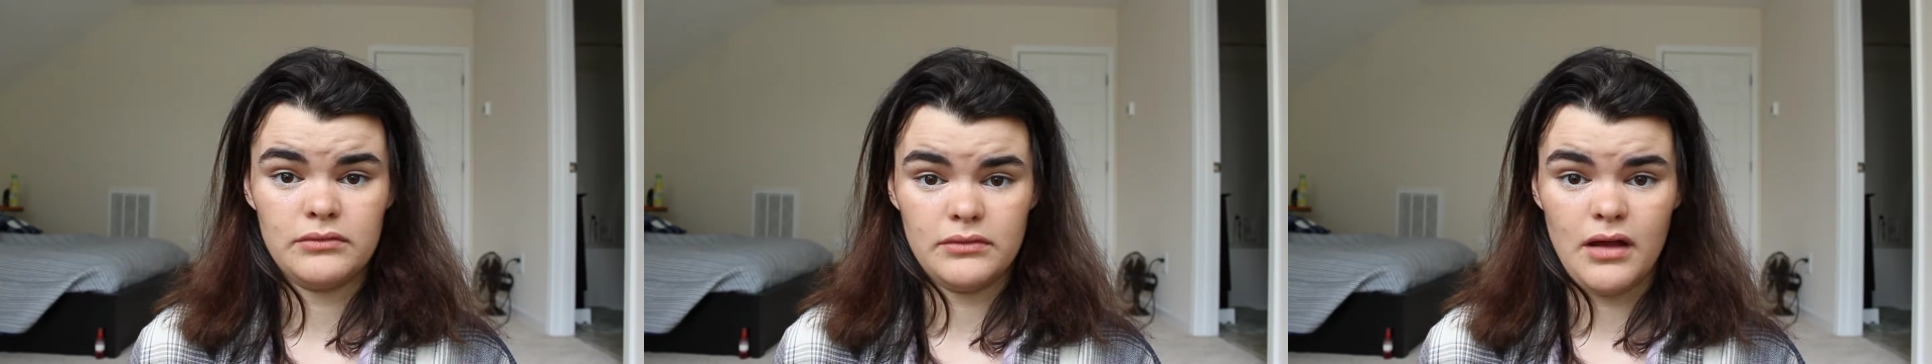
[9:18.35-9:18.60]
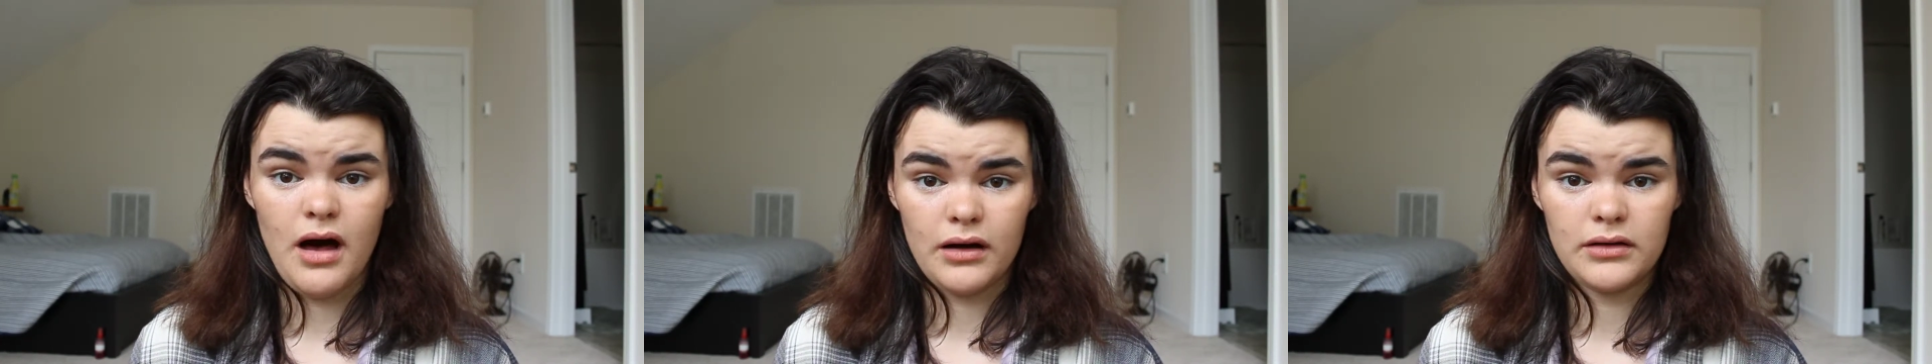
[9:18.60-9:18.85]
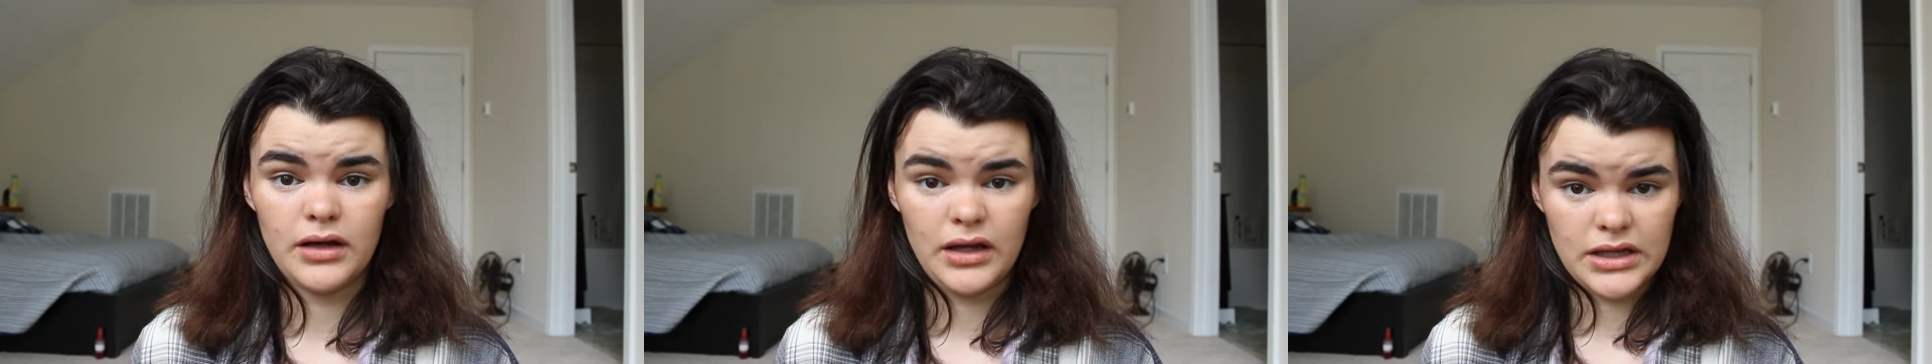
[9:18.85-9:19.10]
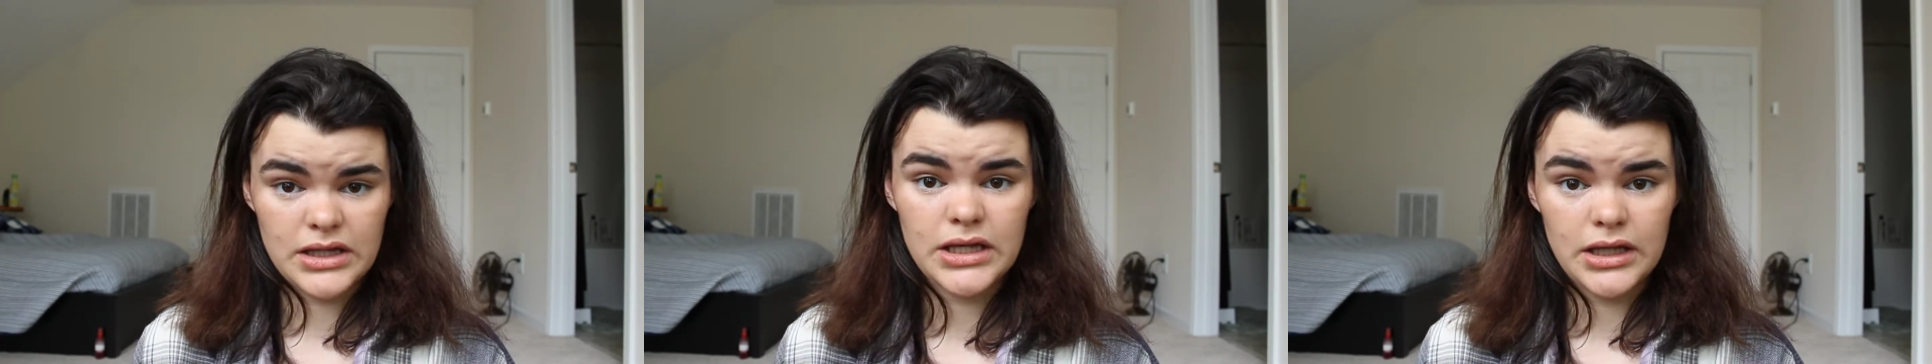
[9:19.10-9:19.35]
lock
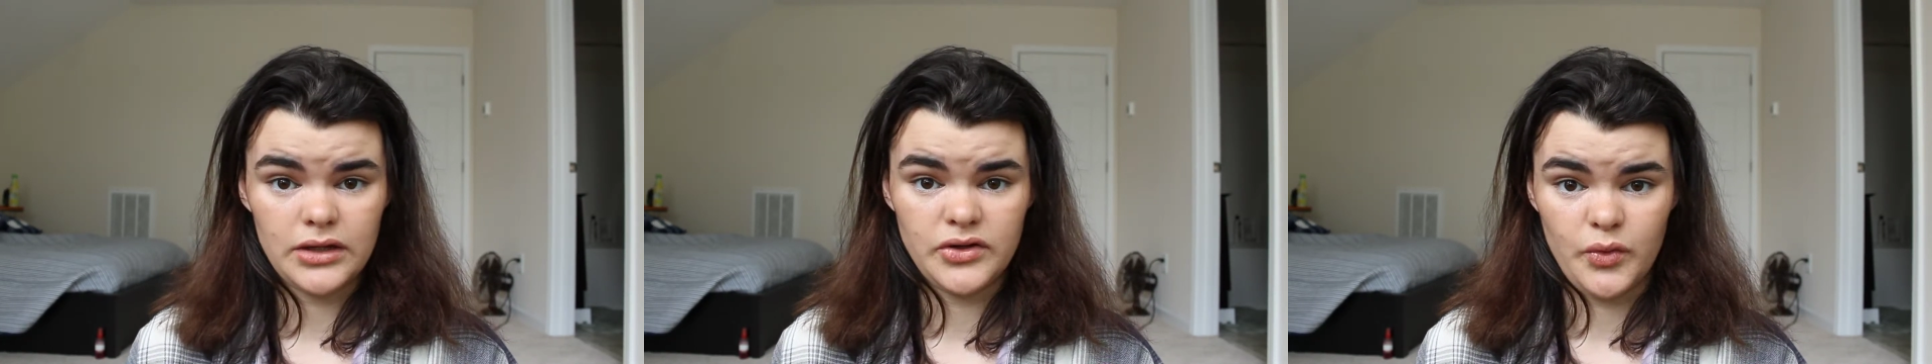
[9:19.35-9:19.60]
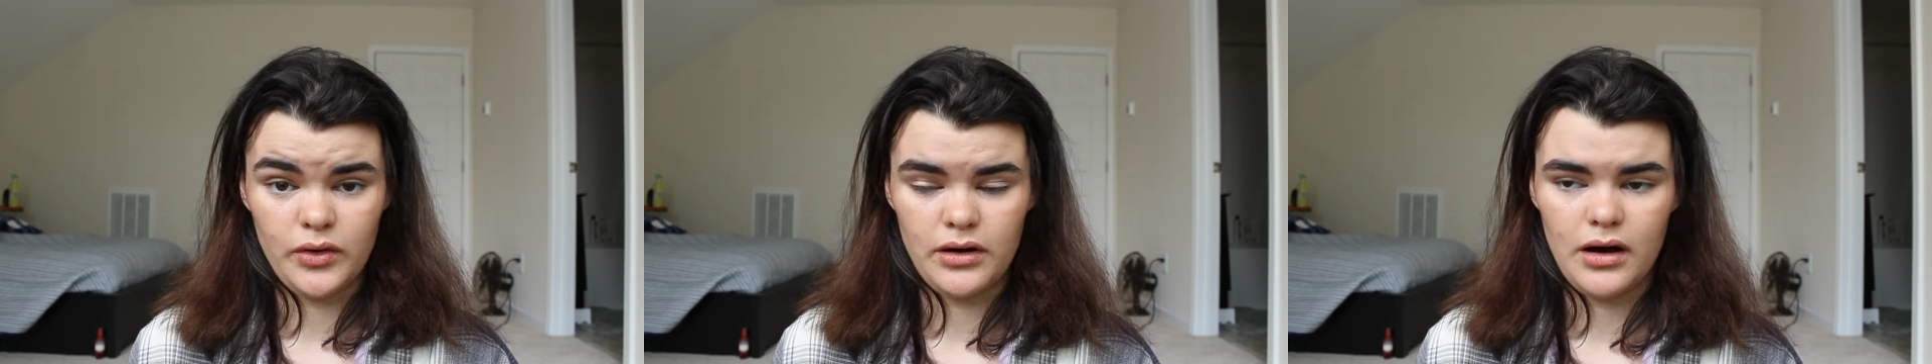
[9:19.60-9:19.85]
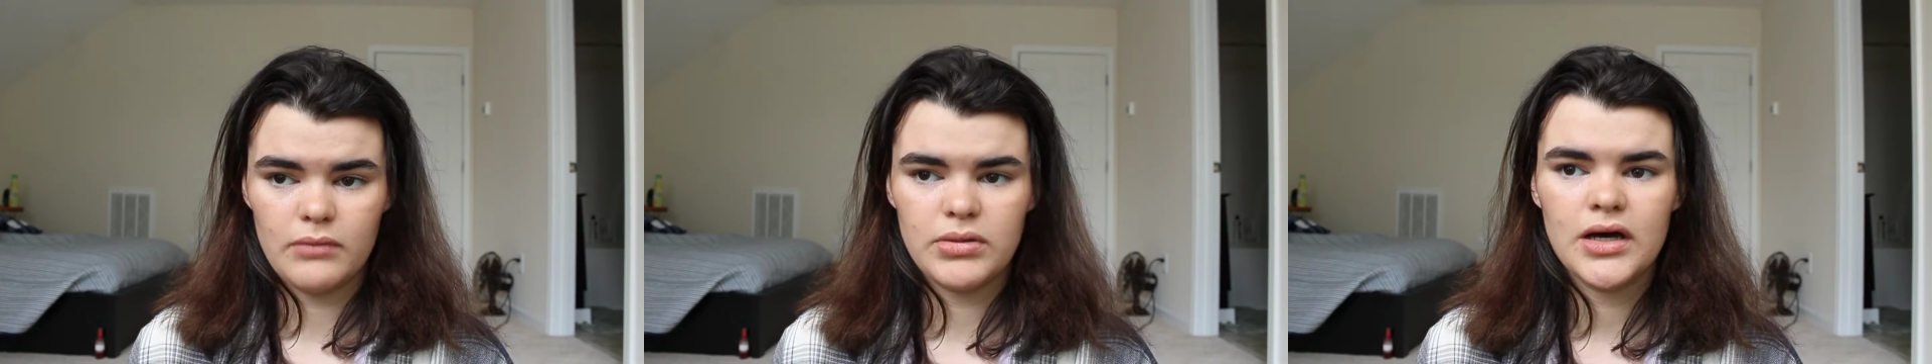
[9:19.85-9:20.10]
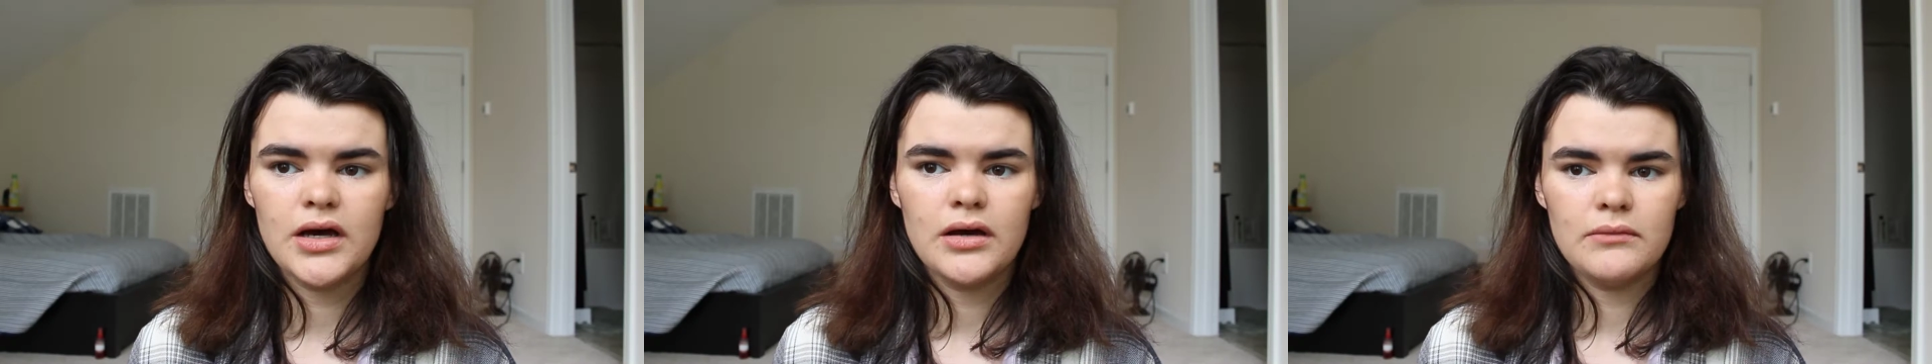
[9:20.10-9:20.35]
and key doorknob,
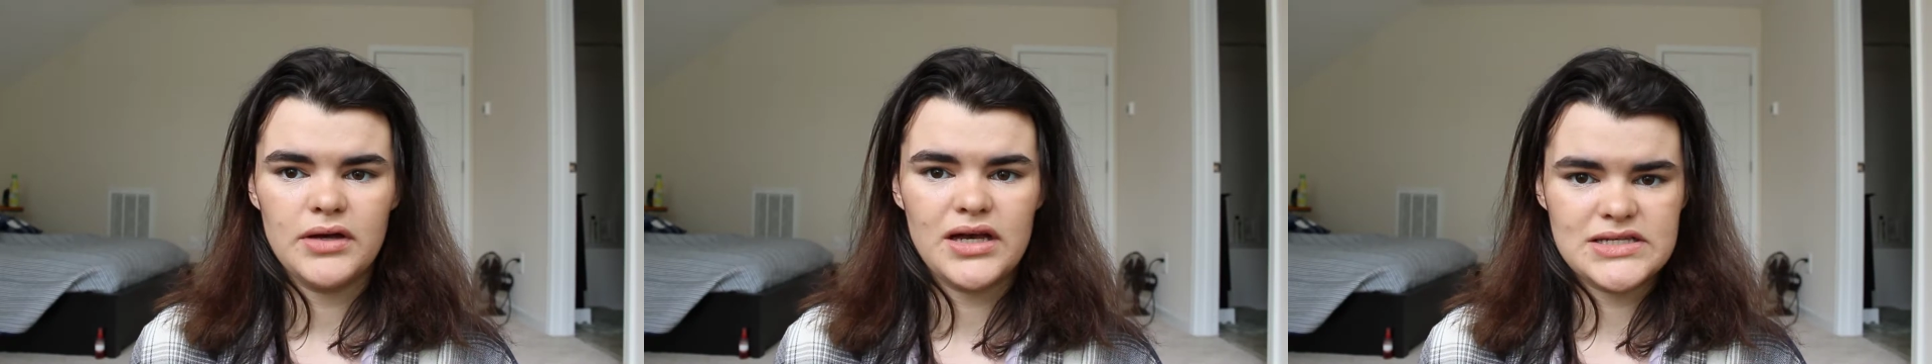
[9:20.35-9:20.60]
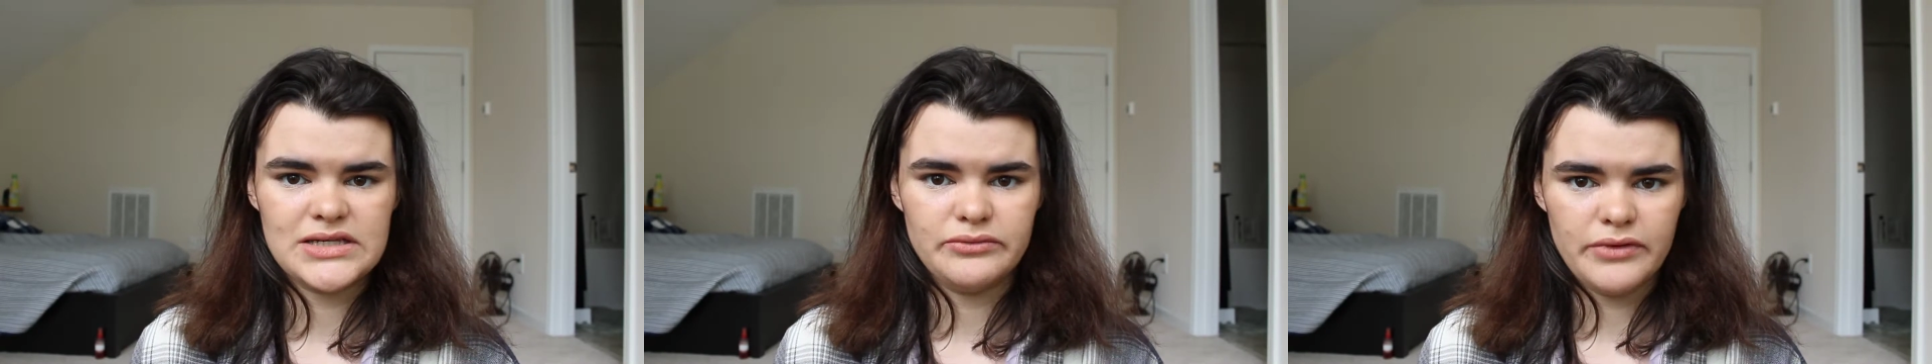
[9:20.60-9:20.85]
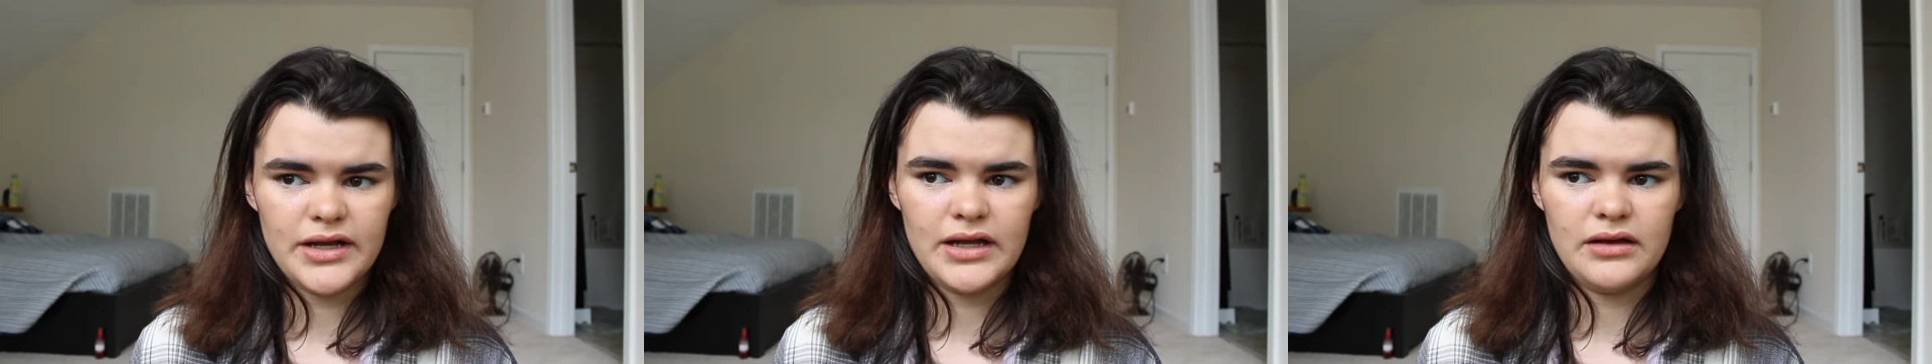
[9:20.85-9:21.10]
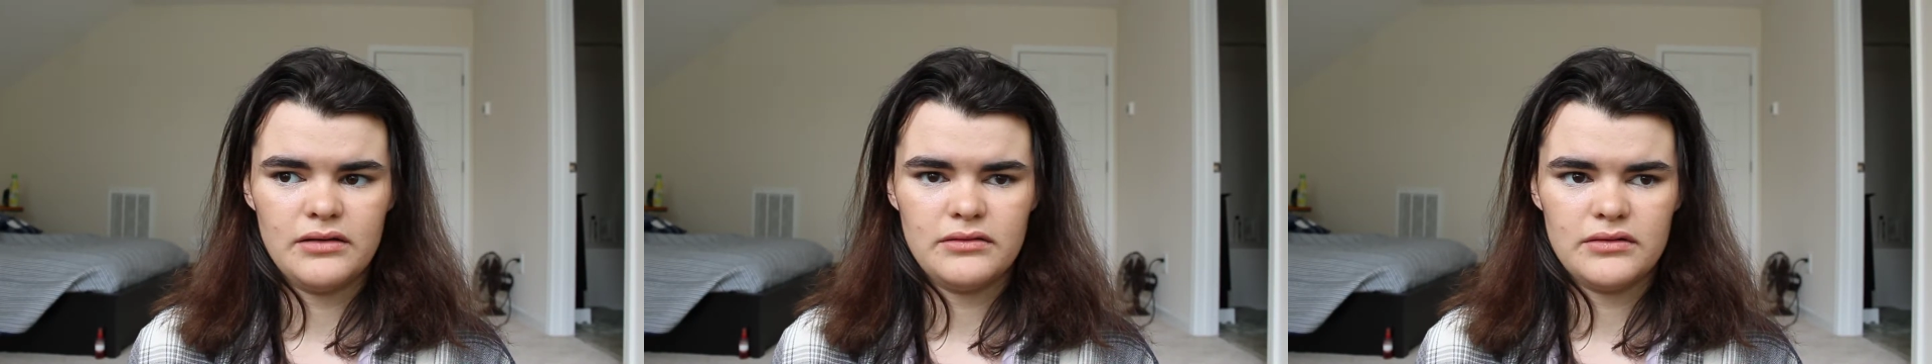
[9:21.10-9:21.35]
because he
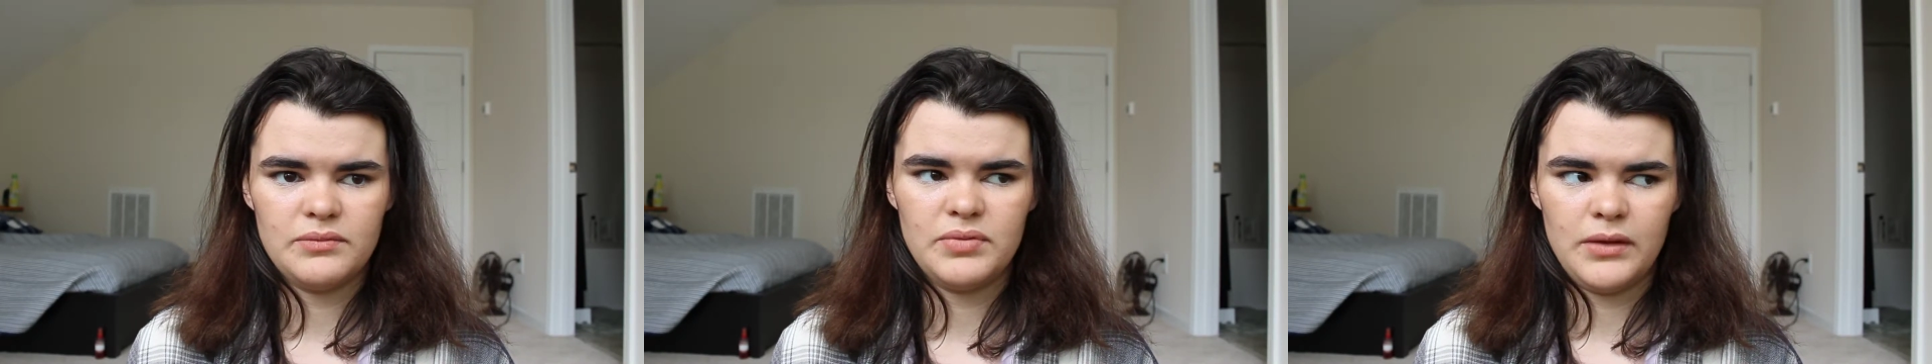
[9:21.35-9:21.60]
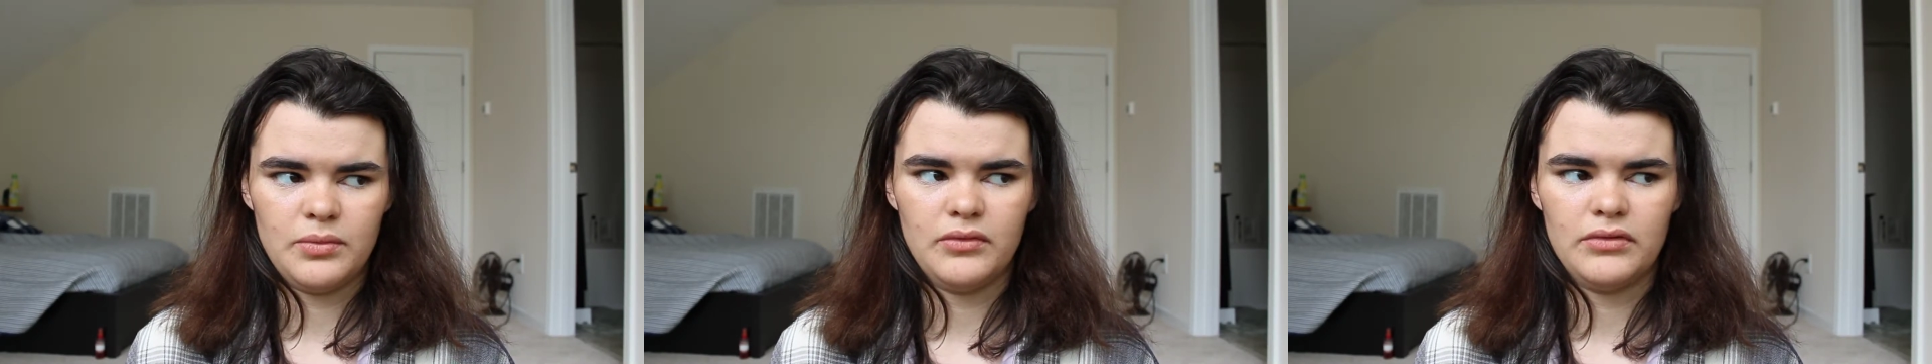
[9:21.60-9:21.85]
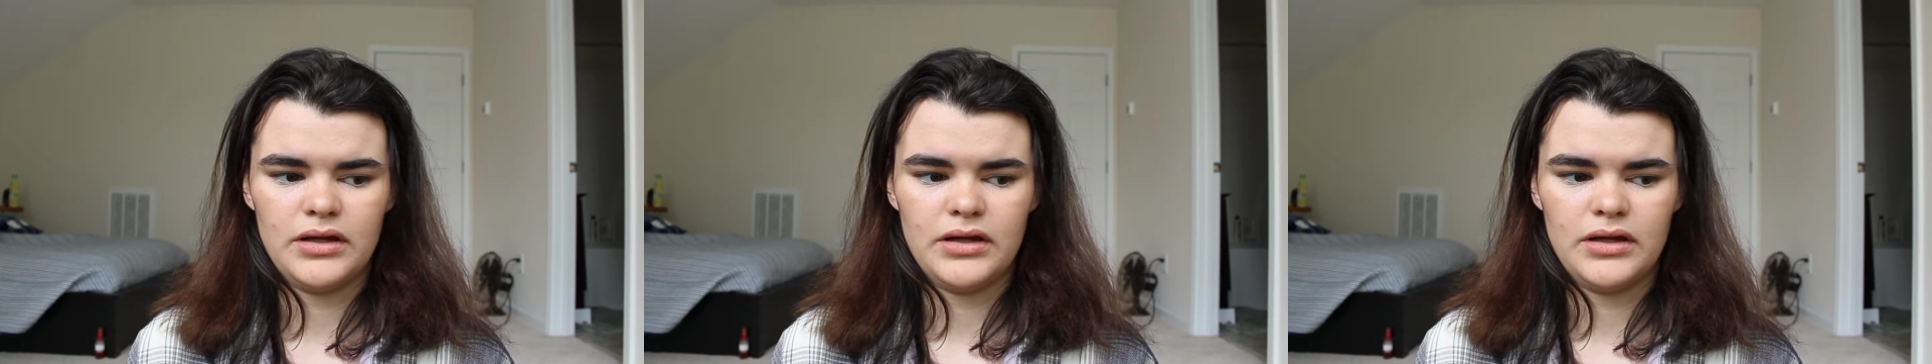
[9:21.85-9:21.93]
rented to people.